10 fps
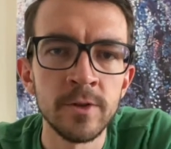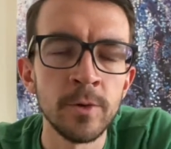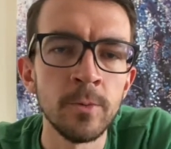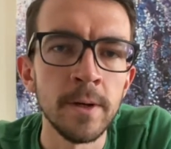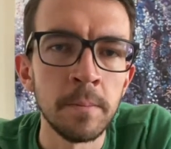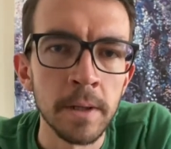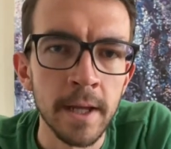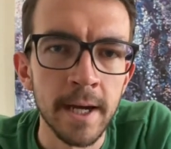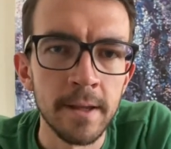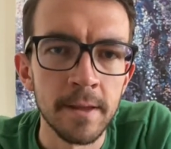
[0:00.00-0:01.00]
do we
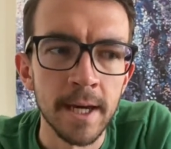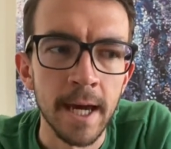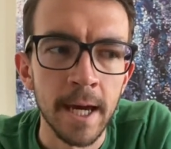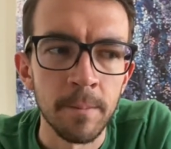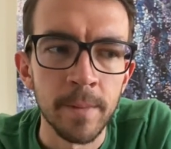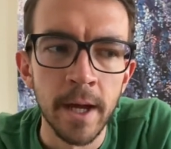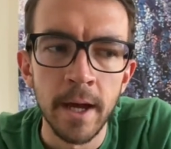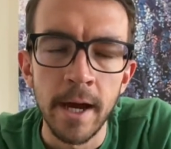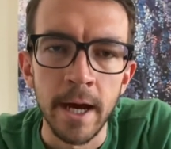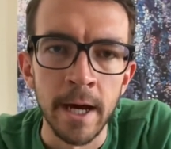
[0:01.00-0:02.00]
play the game?
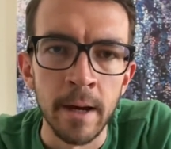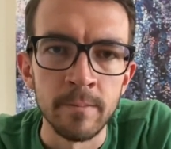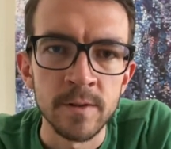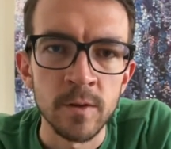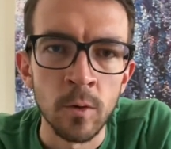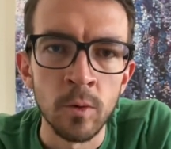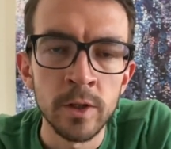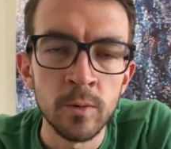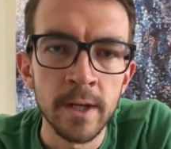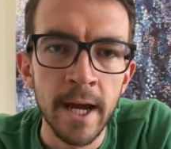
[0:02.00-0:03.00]
So
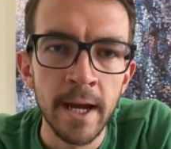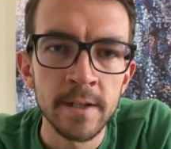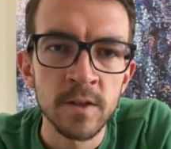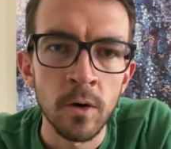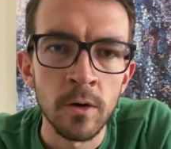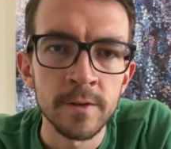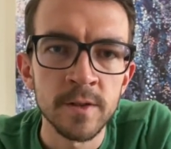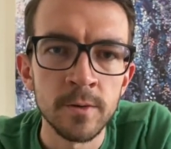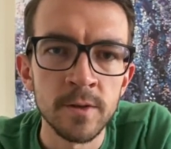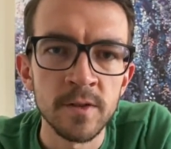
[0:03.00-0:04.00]
what you would ask all
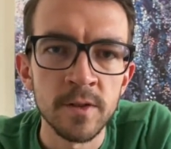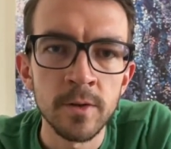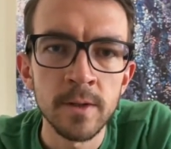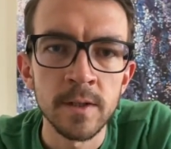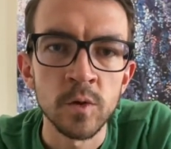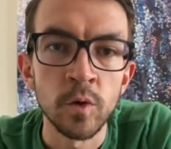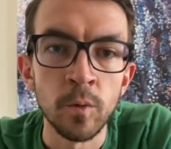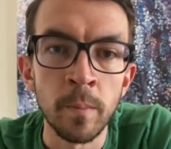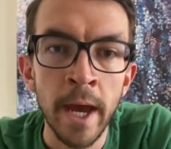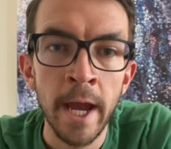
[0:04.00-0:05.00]
students to do is
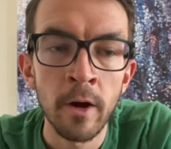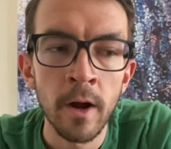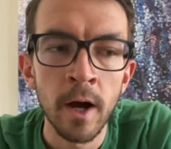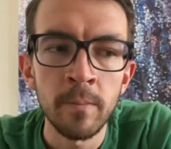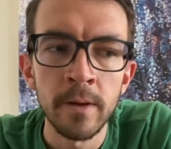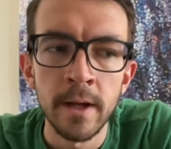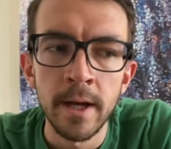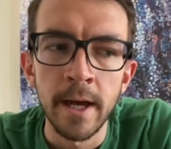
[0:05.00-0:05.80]
to pair up